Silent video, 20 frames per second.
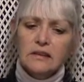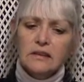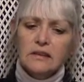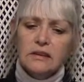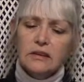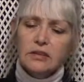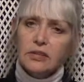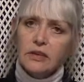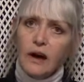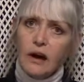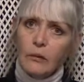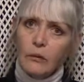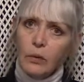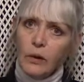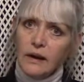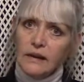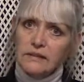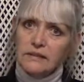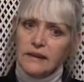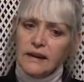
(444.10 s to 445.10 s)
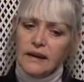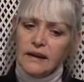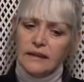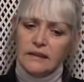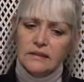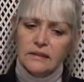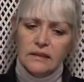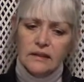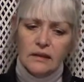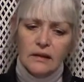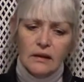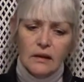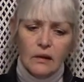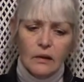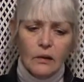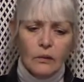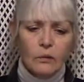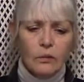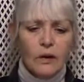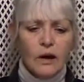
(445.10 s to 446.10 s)
You thought what, Dan?
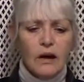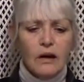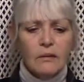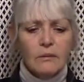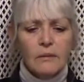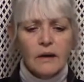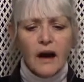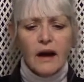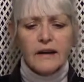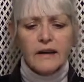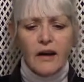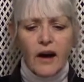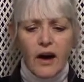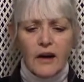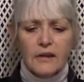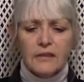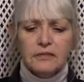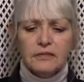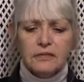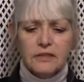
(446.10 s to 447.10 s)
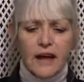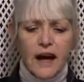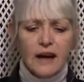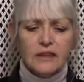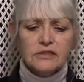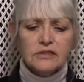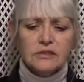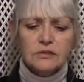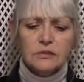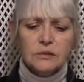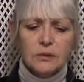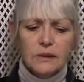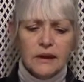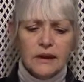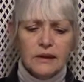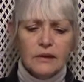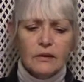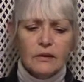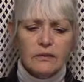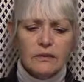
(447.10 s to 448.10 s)
Well, I caught a flash of
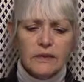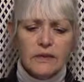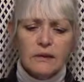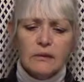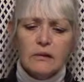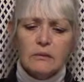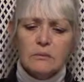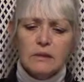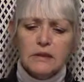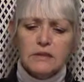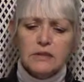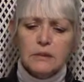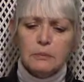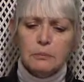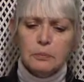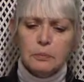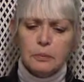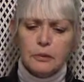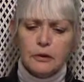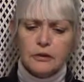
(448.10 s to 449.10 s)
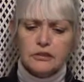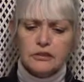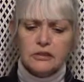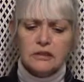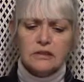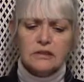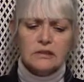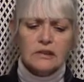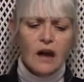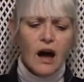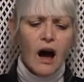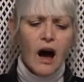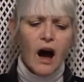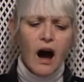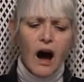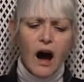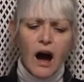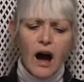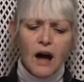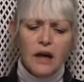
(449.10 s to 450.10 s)
green over there amid the bushes.
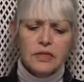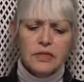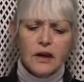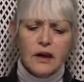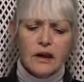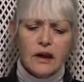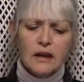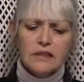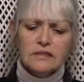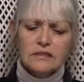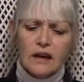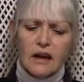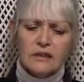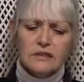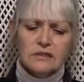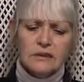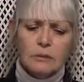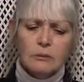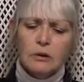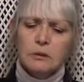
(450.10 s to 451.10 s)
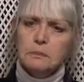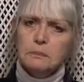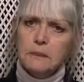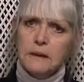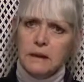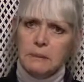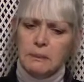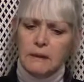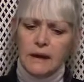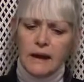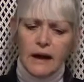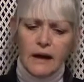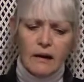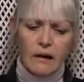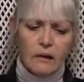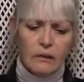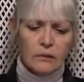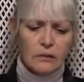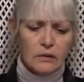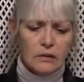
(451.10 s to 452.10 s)
I thought I saw someone peeping
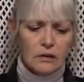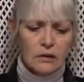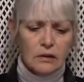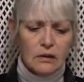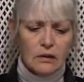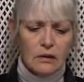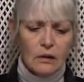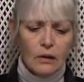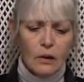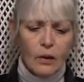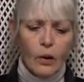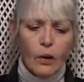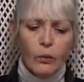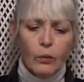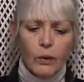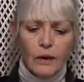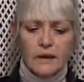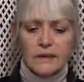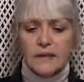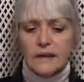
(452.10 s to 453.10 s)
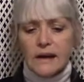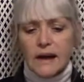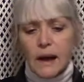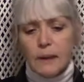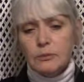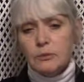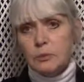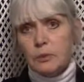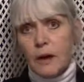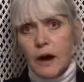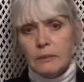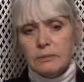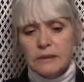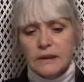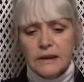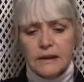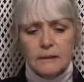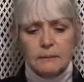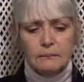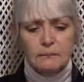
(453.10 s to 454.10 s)
out. One of the cubs,
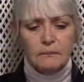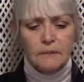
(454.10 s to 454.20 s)
probably.